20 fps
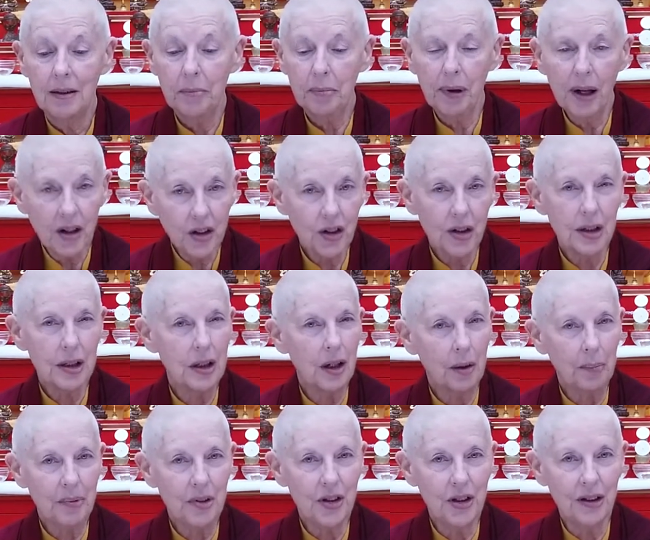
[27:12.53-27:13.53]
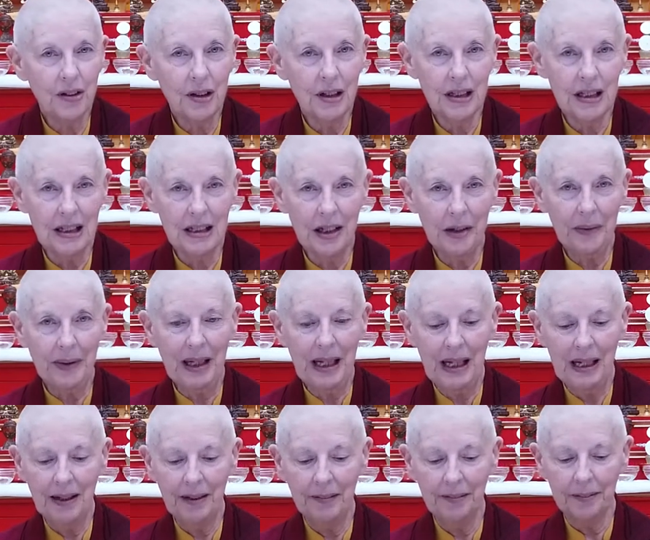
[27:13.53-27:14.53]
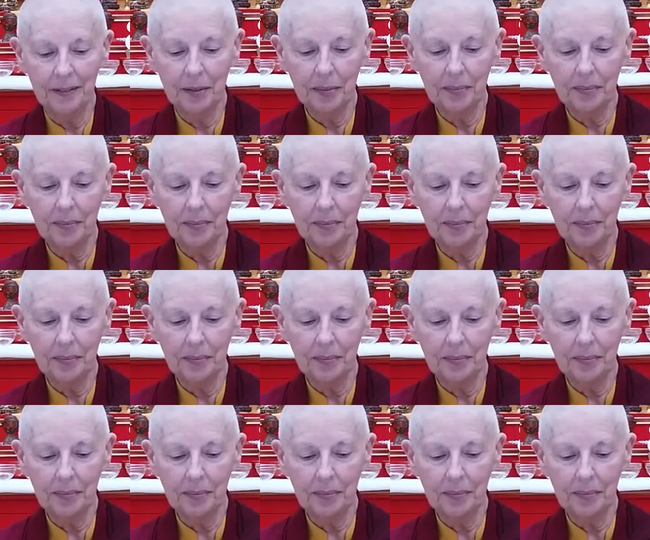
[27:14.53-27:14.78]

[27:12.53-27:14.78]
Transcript: precious opportunity that we have.